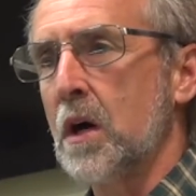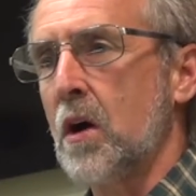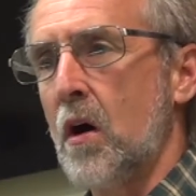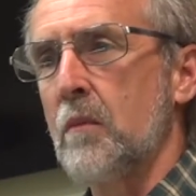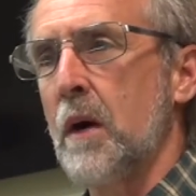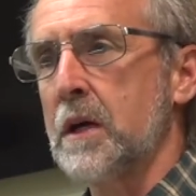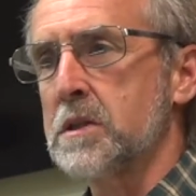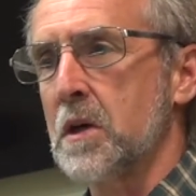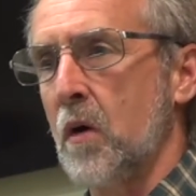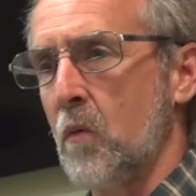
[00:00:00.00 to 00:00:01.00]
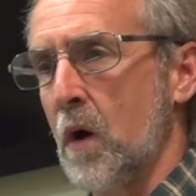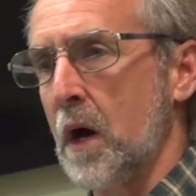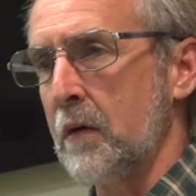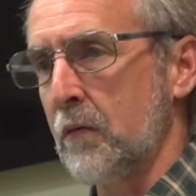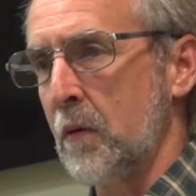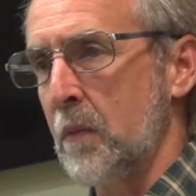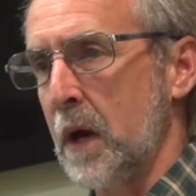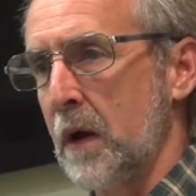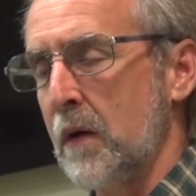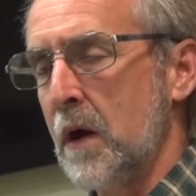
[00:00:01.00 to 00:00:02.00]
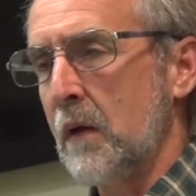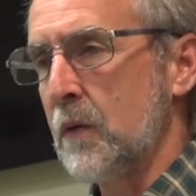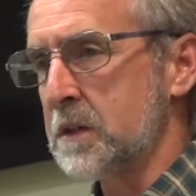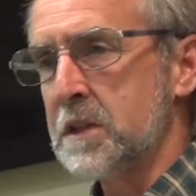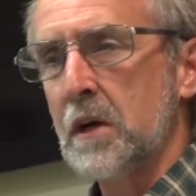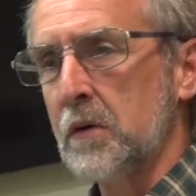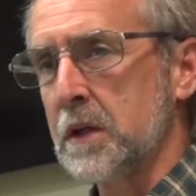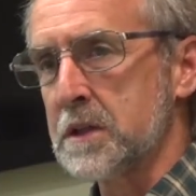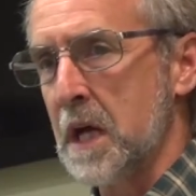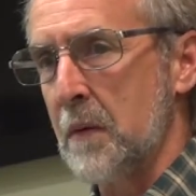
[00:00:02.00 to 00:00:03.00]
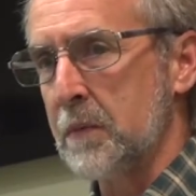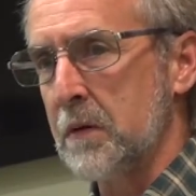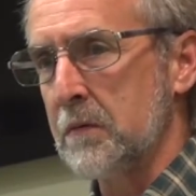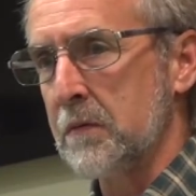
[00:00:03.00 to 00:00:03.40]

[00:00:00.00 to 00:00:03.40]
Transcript: God makes a way for a man that's still deceptive.